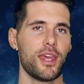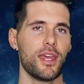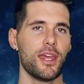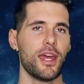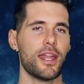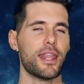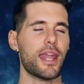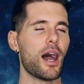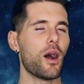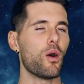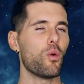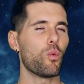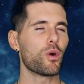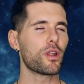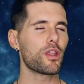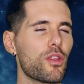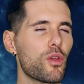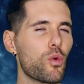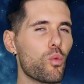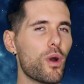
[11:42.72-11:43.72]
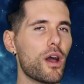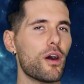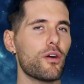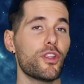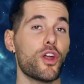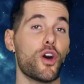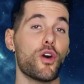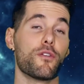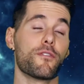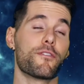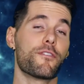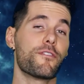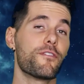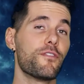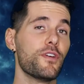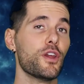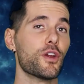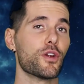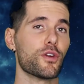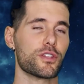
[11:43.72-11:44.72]
Now, one of the well-known
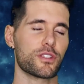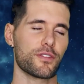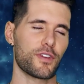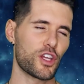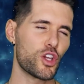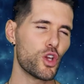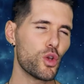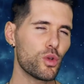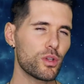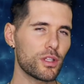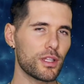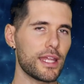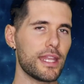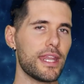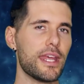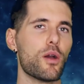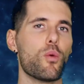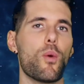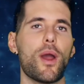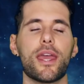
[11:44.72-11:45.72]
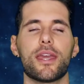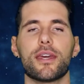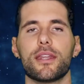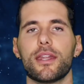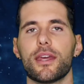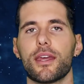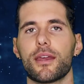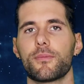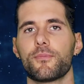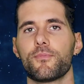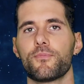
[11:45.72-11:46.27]
fears of a Kundalini awakening